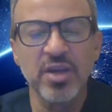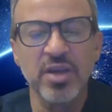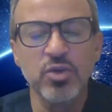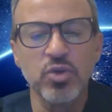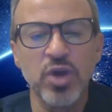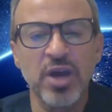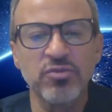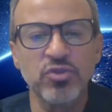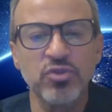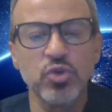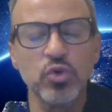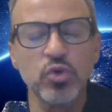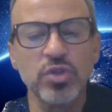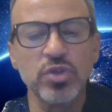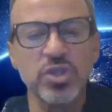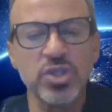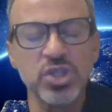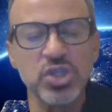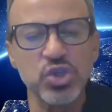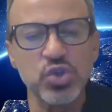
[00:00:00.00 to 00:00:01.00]
You have to know
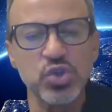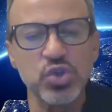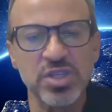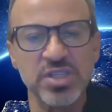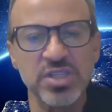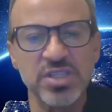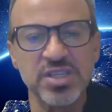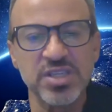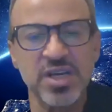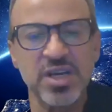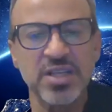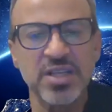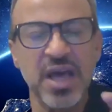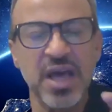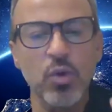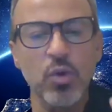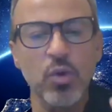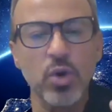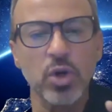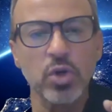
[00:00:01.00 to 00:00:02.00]
the tissues inside,
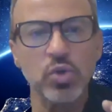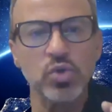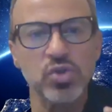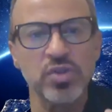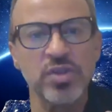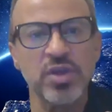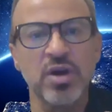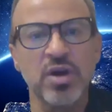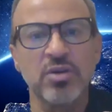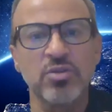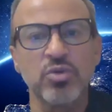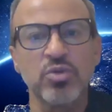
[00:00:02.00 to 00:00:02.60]
how close they are to